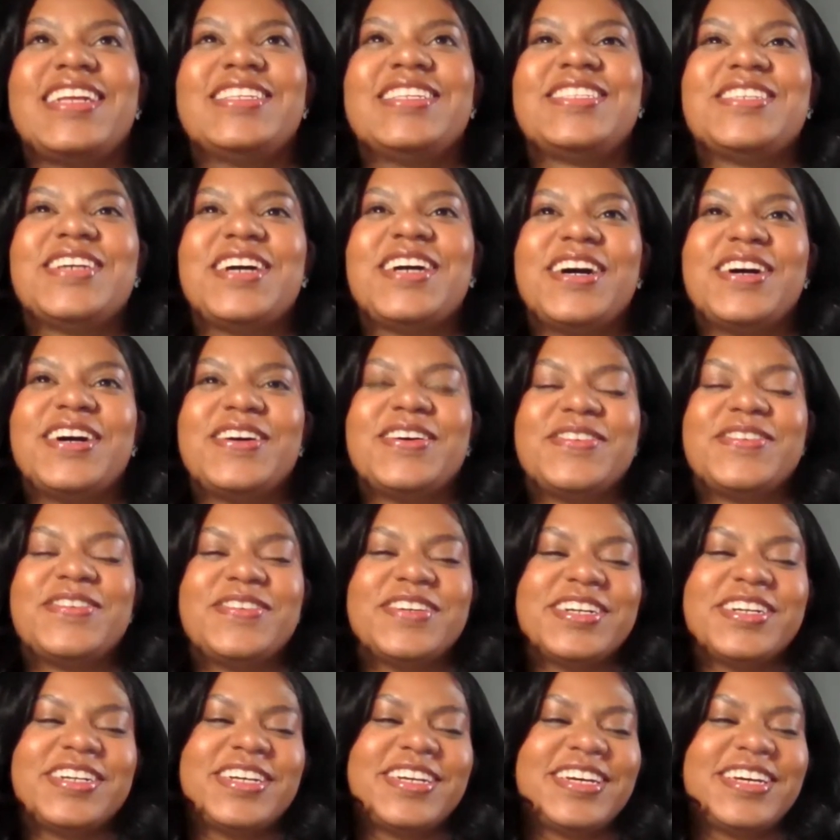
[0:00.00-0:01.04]
So
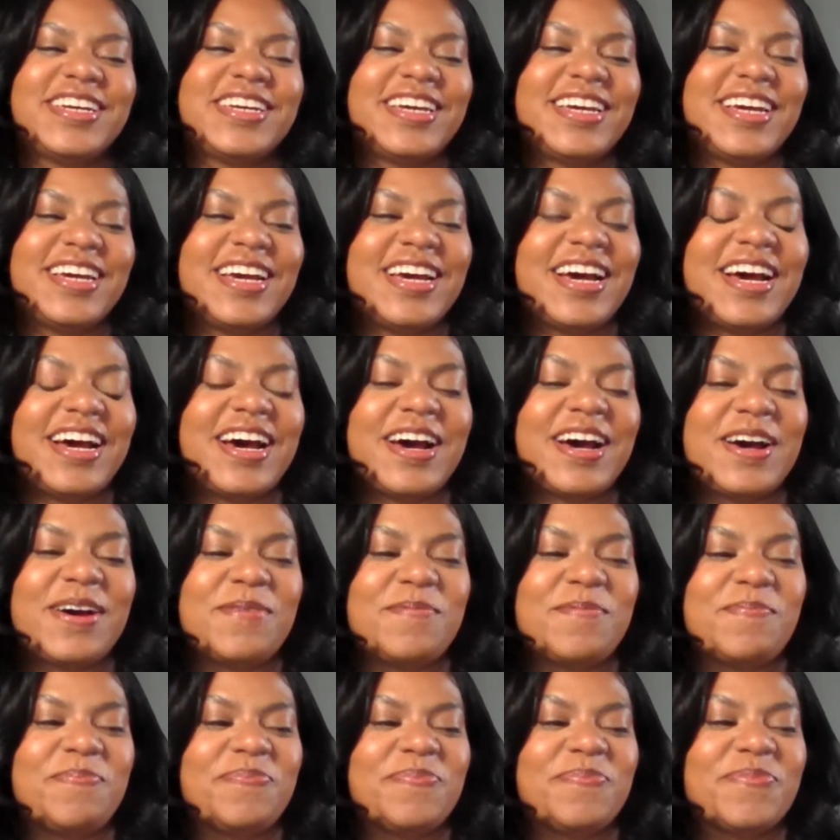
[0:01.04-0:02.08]

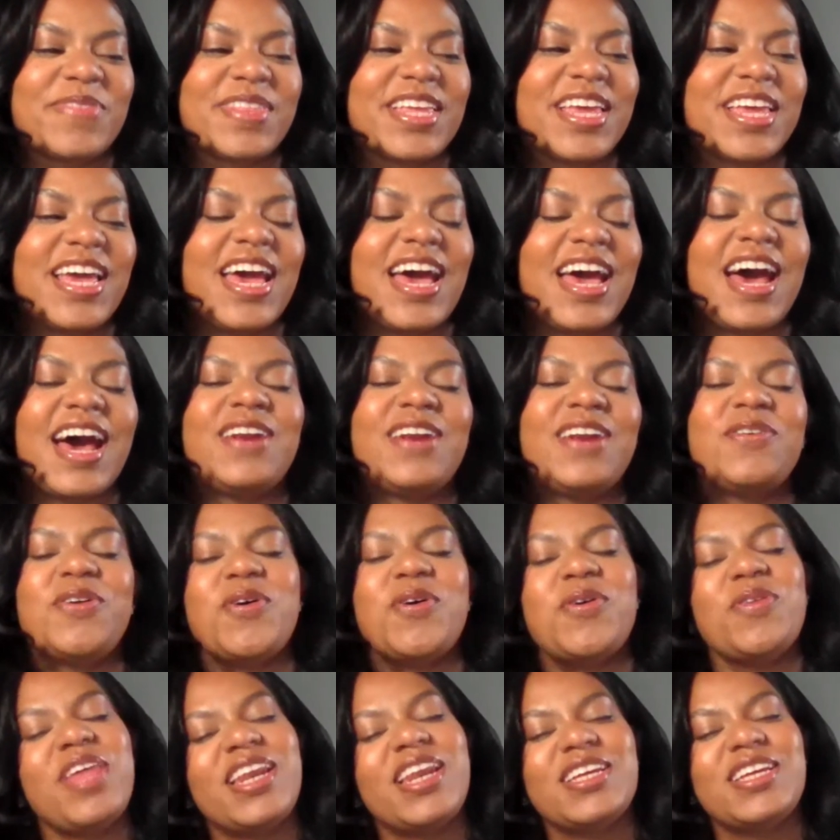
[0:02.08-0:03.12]
um I don't
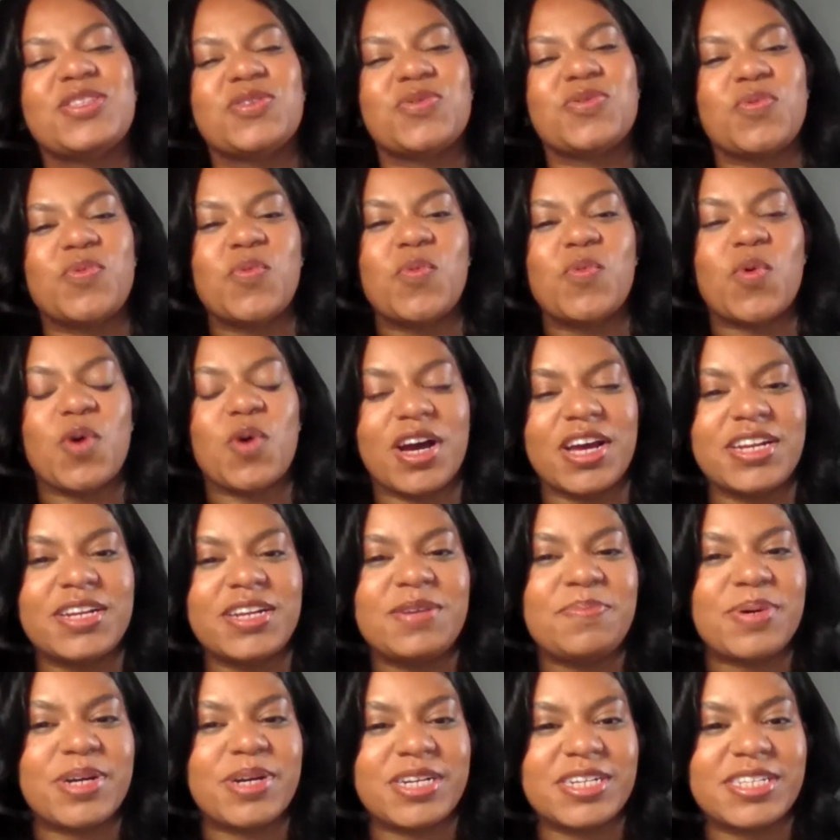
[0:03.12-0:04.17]
know that it's one
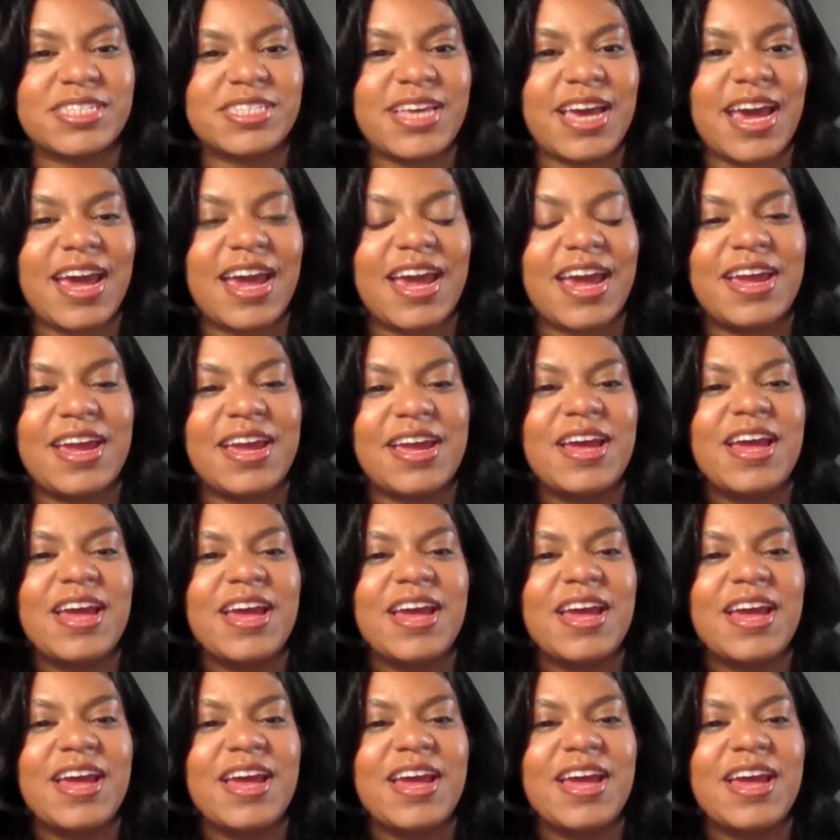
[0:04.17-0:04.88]
per se.